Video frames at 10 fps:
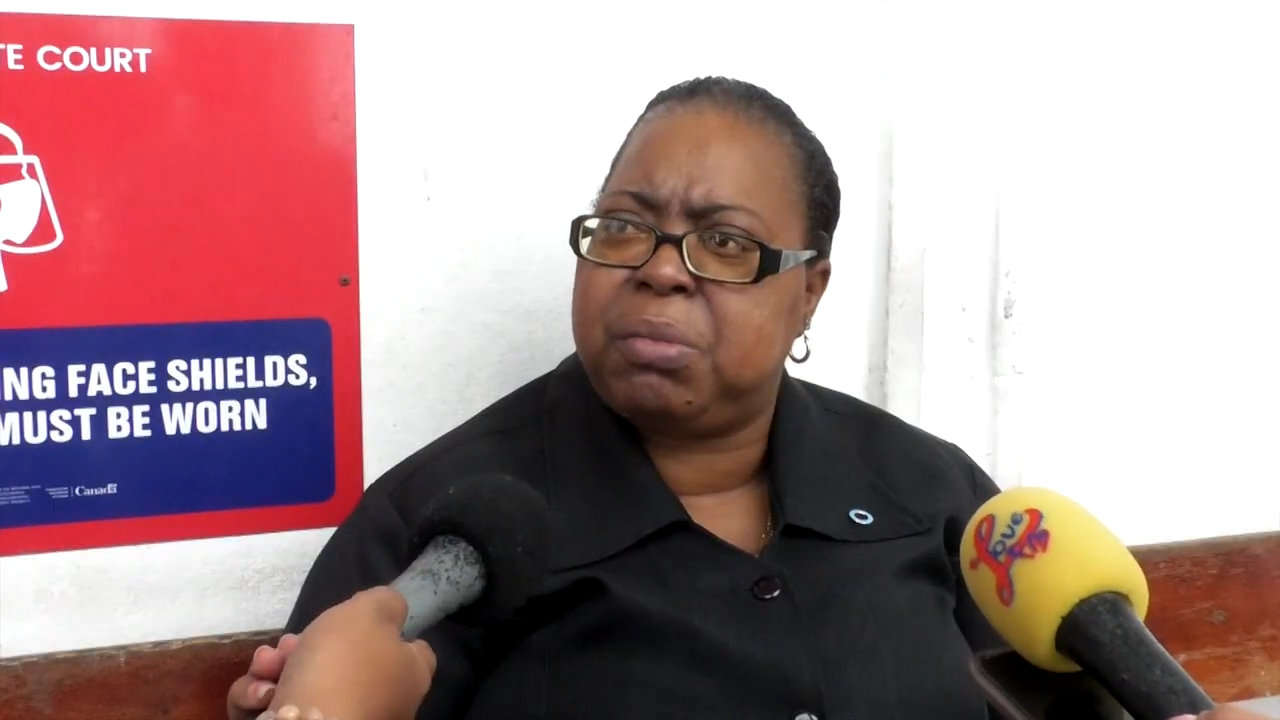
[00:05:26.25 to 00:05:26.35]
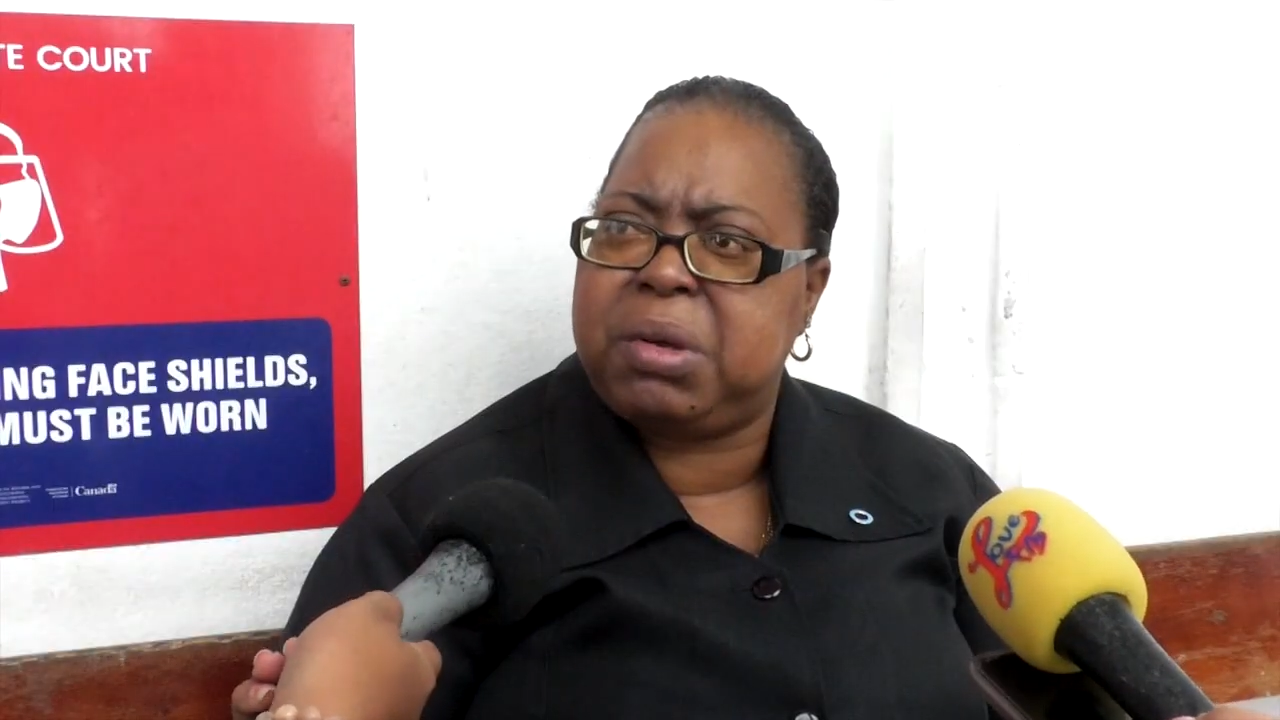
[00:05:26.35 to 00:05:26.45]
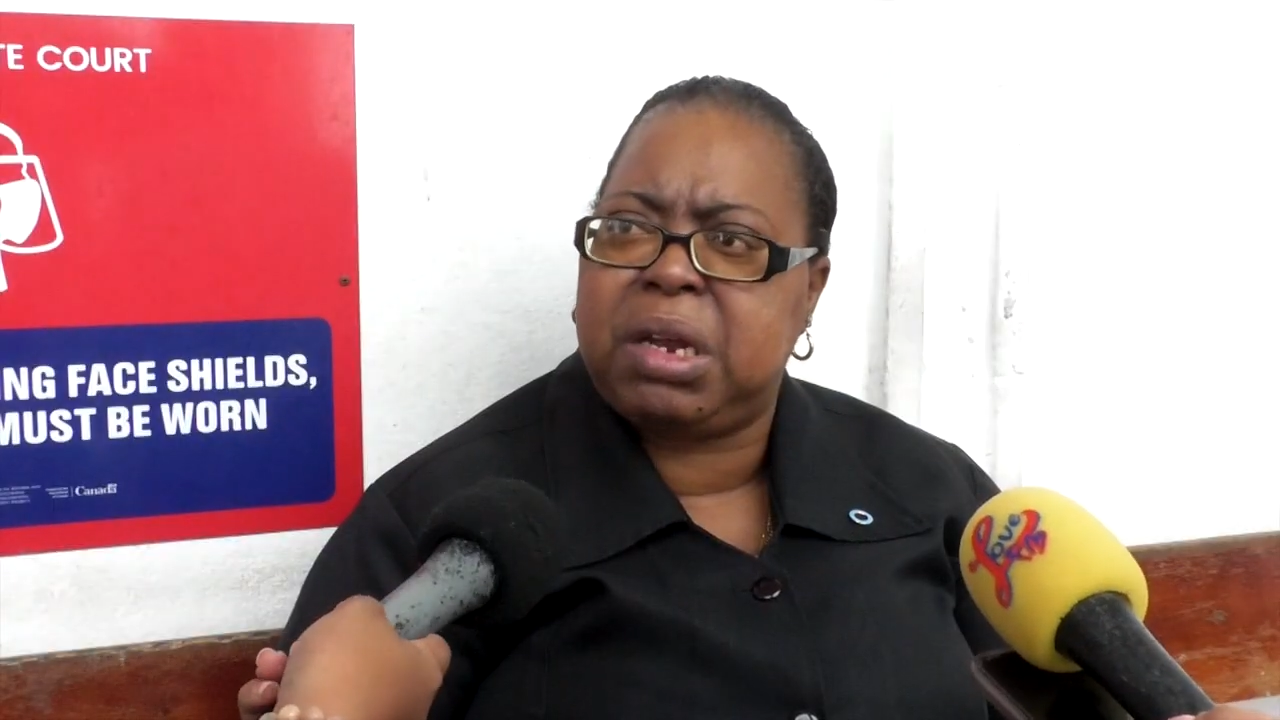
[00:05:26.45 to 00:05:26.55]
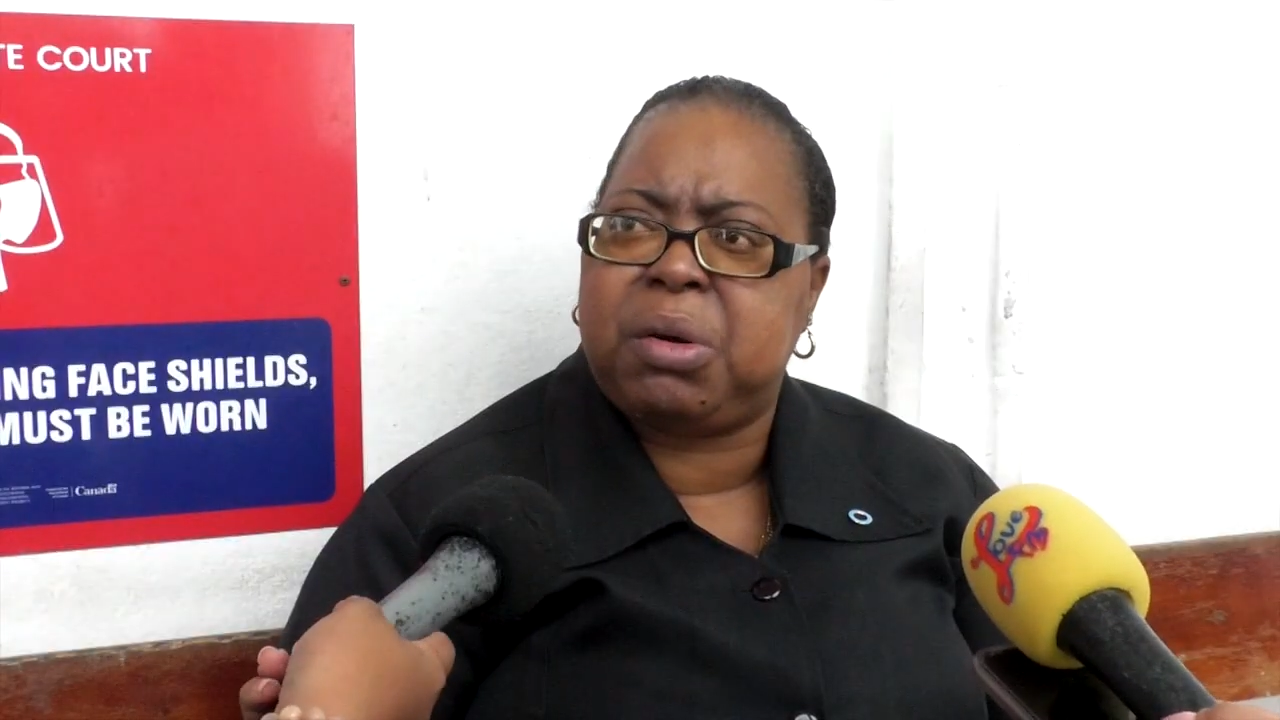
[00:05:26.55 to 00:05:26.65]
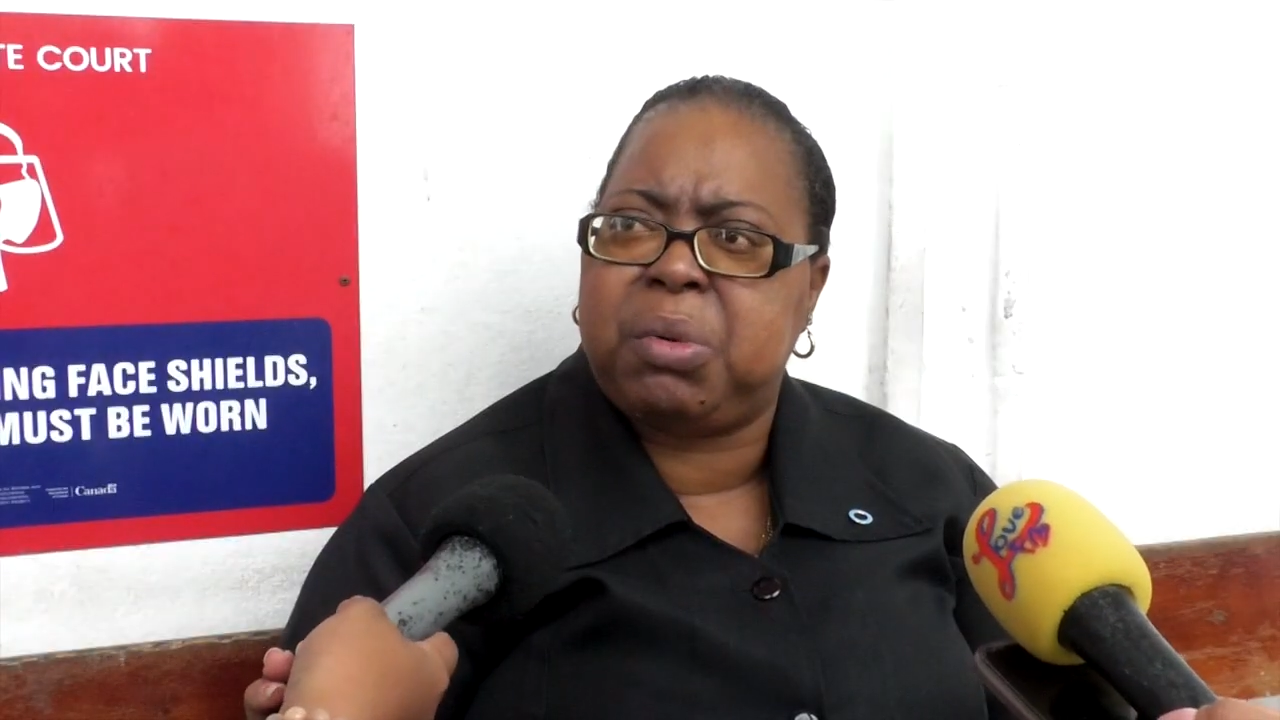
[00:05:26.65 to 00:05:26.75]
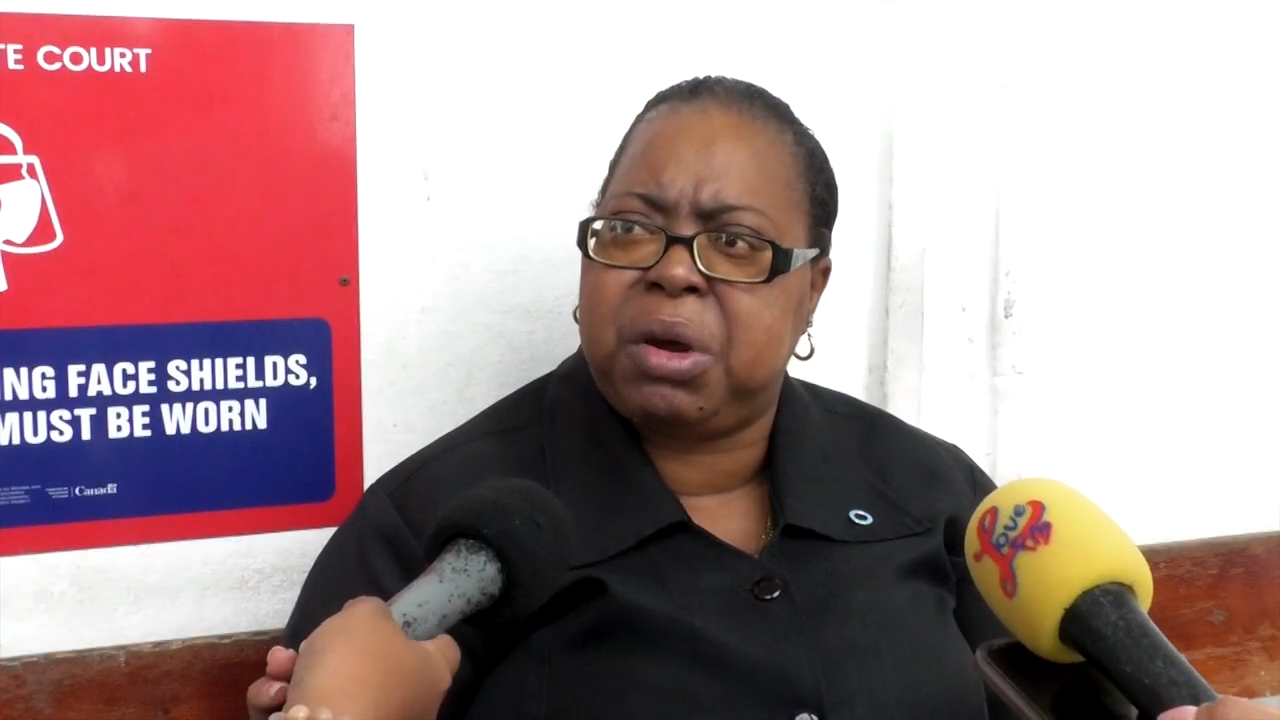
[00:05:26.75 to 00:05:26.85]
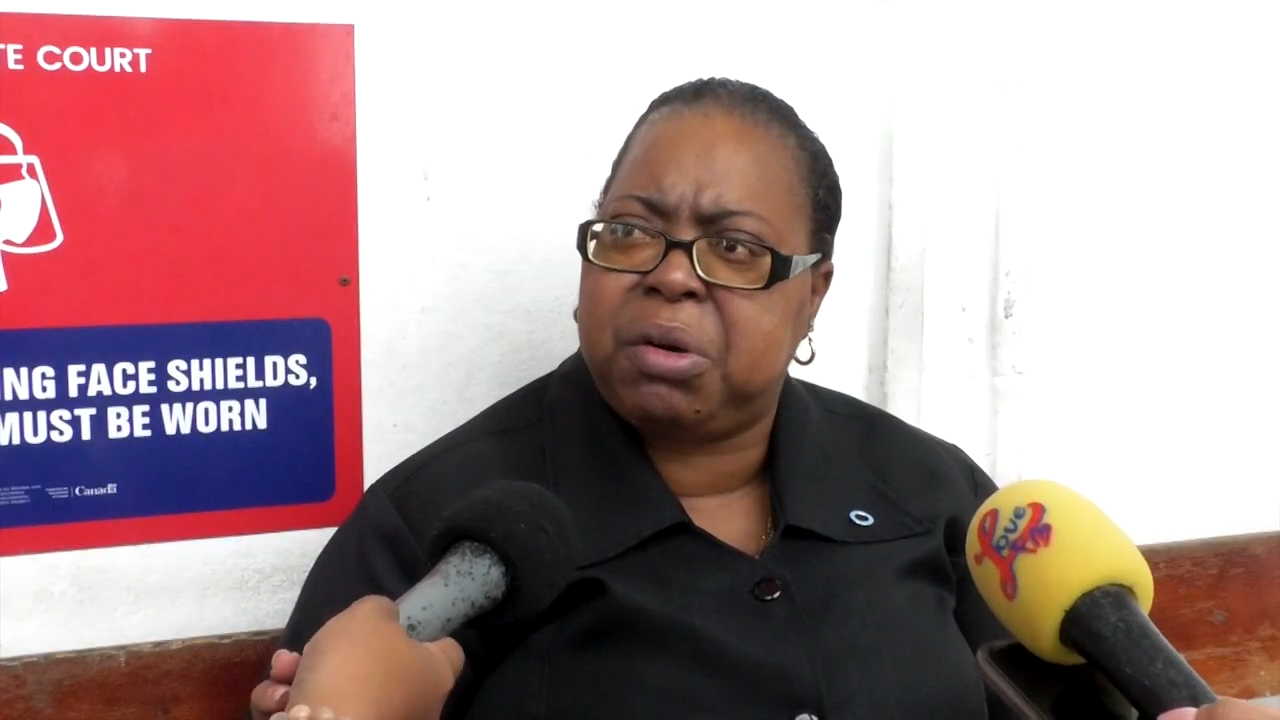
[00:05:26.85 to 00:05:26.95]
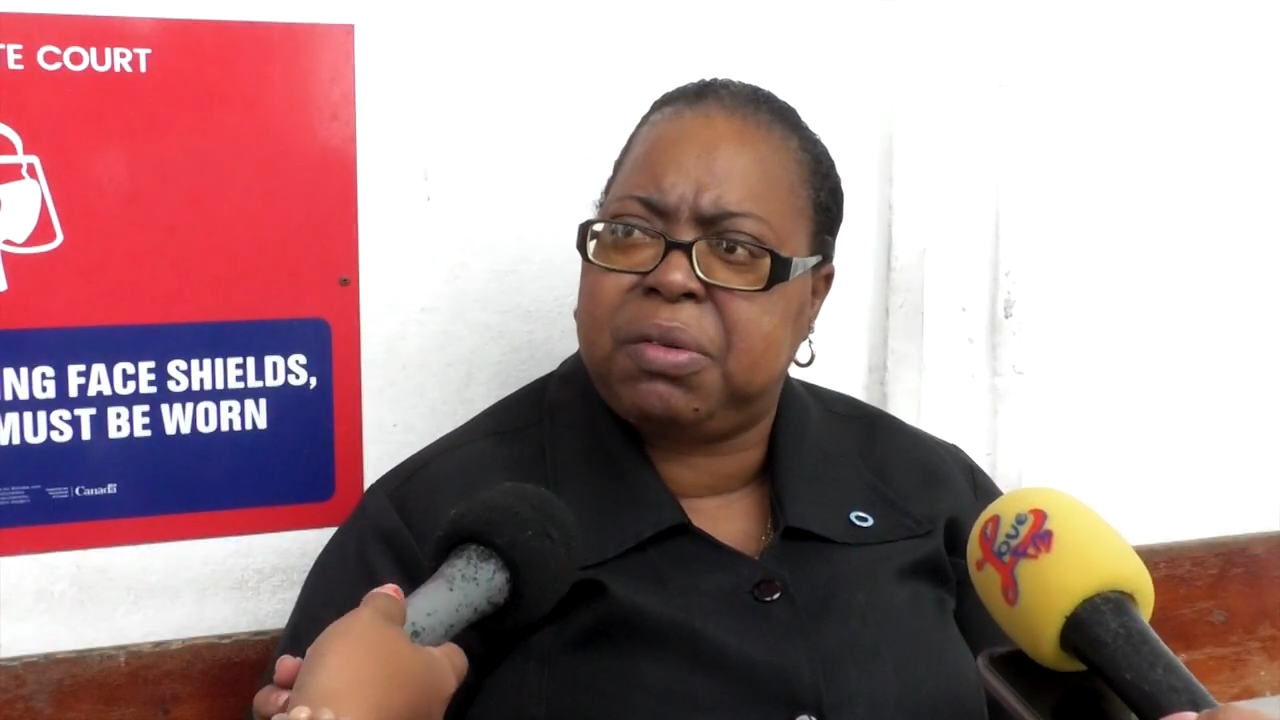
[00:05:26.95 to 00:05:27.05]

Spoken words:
made aware